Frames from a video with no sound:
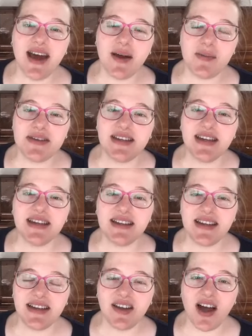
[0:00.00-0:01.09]

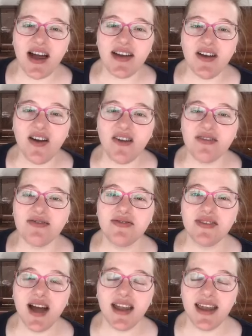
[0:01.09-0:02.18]
particularly in light of
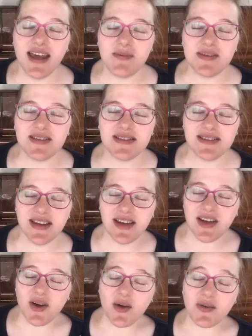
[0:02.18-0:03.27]
Labor's
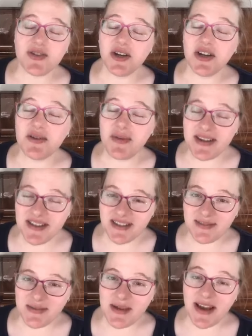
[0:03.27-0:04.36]
alternate budget
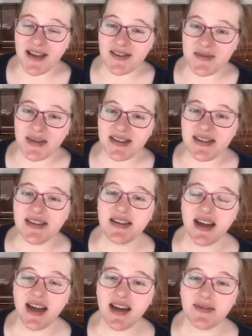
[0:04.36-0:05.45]
announcement,
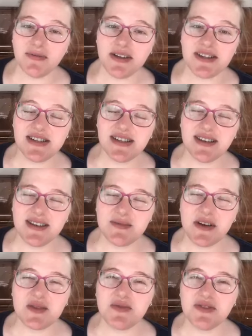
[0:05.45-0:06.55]
which is
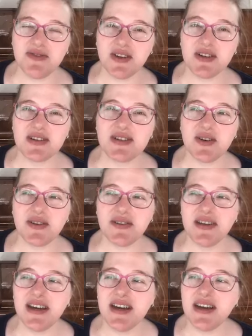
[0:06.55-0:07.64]
much more focused on
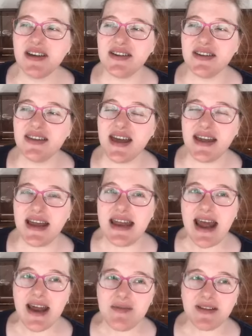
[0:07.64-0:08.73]

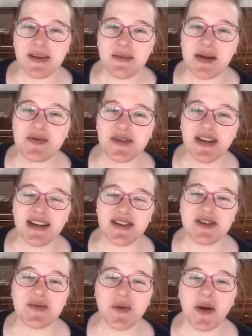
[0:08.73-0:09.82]
enabling people to get
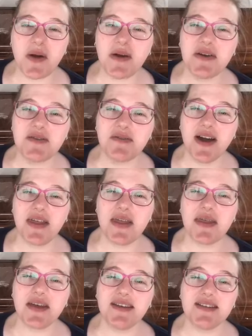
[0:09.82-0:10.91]
into work rather
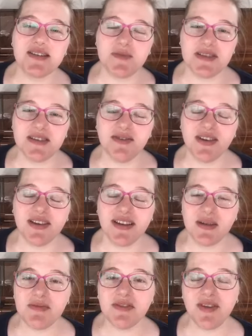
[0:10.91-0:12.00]
than specifically
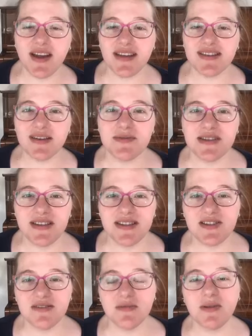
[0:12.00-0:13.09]
providing subsidies
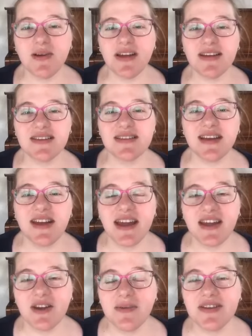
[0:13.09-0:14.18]
to employers and
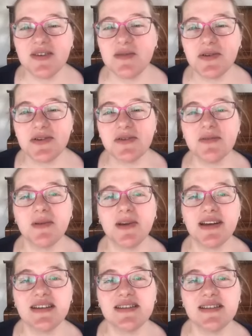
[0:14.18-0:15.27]
economic support to
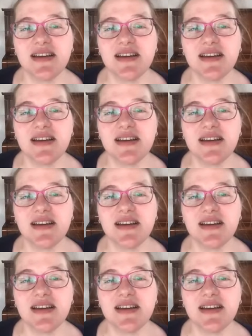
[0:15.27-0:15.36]
employers.